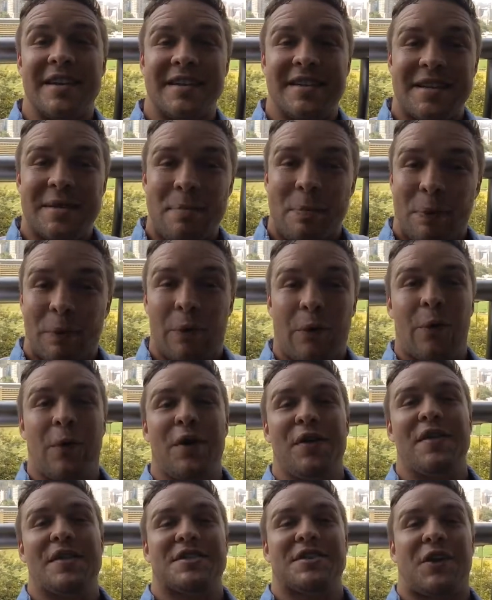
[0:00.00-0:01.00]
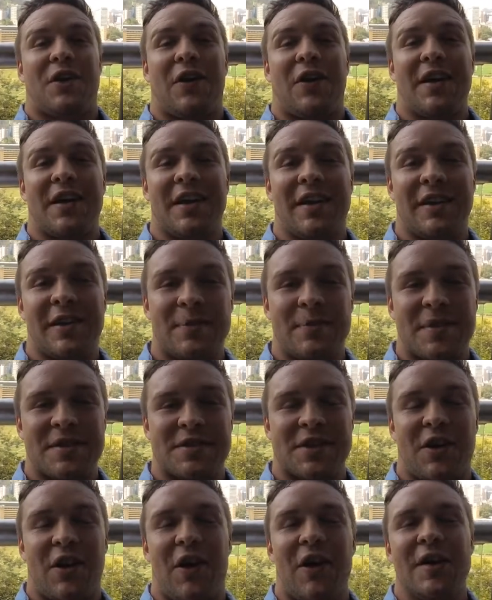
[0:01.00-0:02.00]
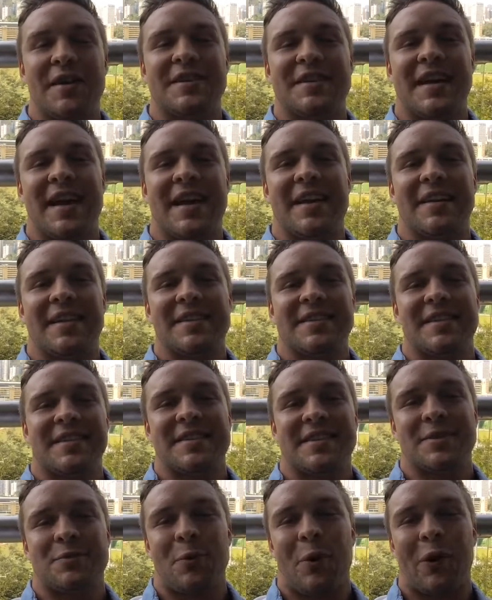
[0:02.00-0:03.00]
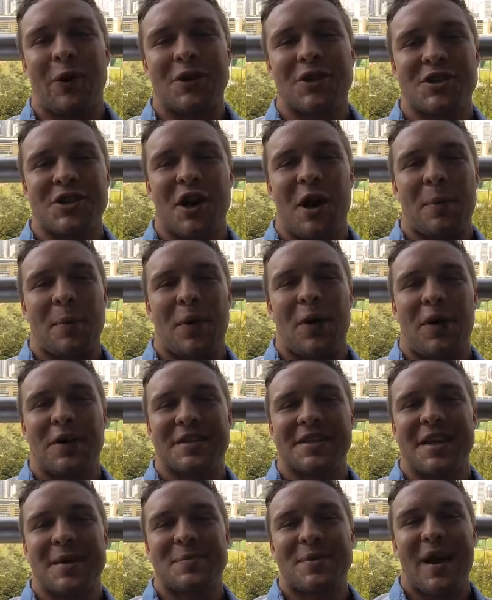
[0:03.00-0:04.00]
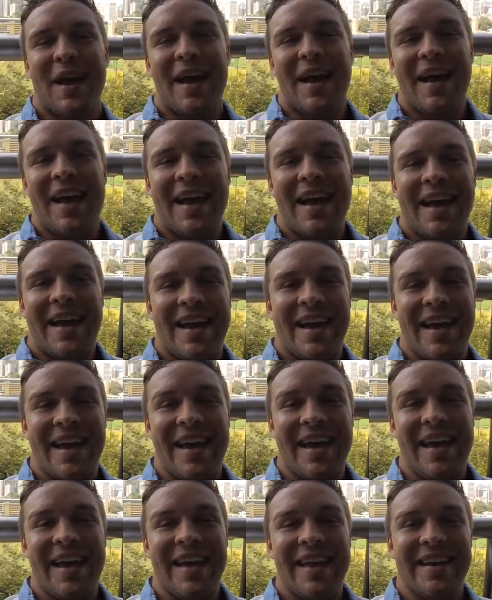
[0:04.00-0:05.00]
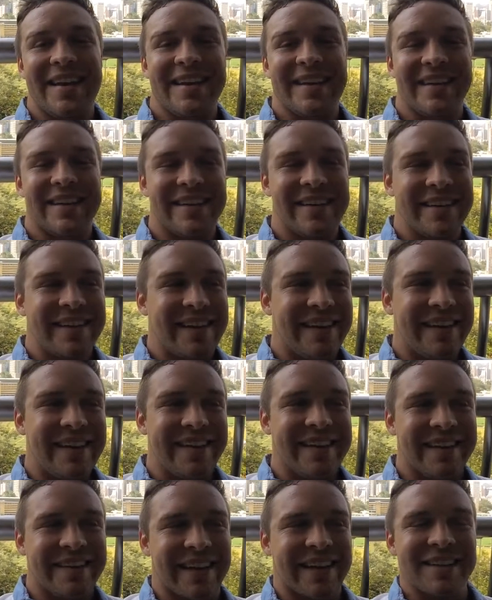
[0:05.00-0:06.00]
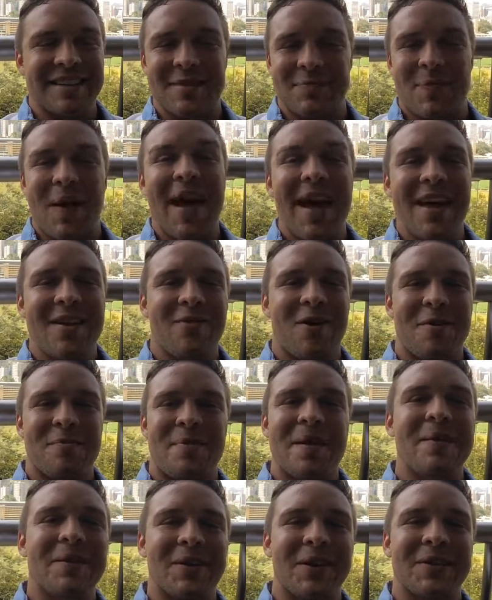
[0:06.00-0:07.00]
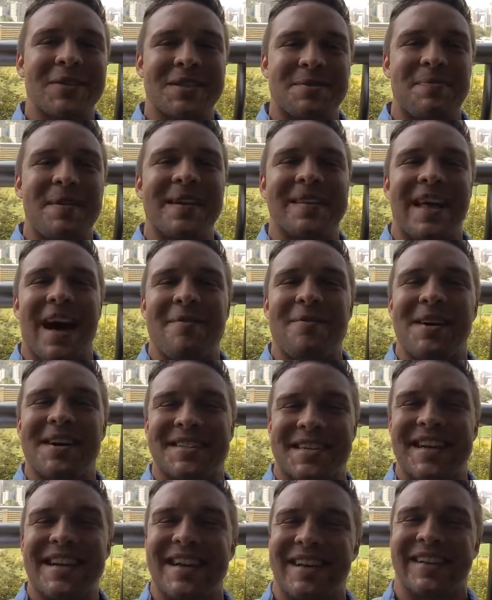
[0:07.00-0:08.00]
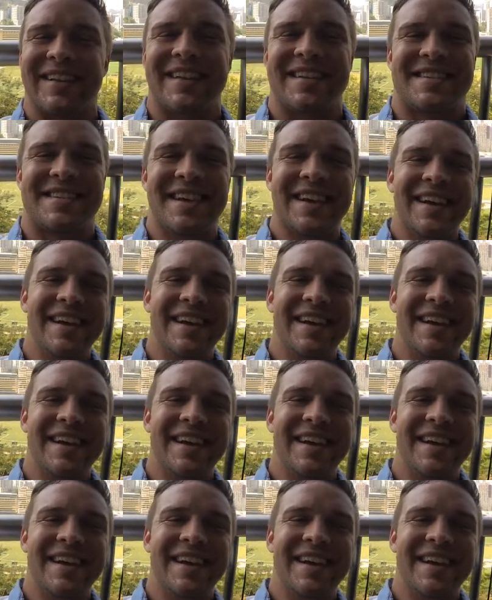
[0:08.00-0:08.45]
deploy this curriculum, this content, these workshop concepts in Japan, where people don't speak that much English.